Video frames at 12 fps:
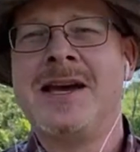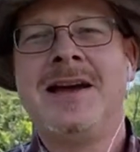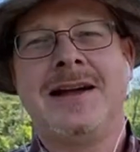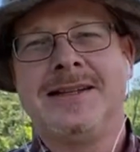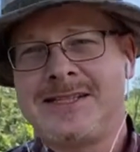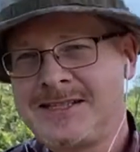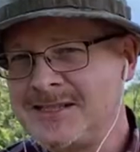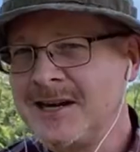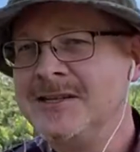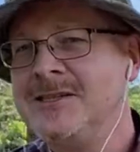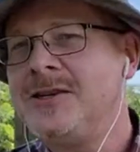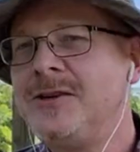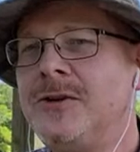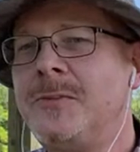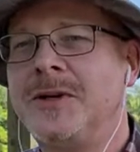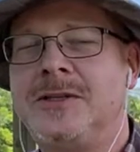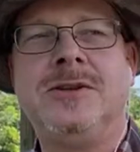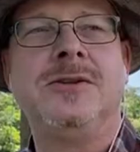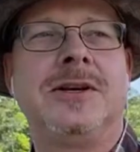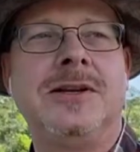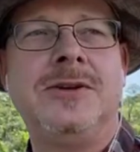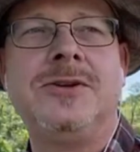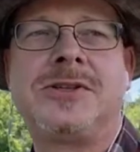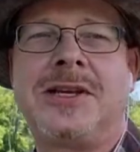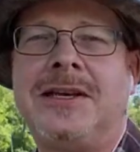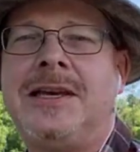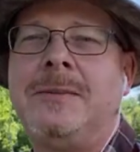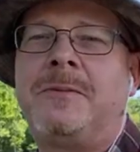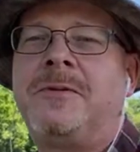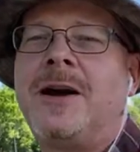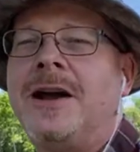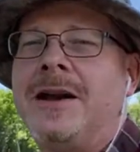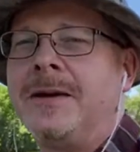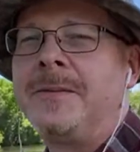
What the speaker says: It stuns you, but you can usually keep fighting.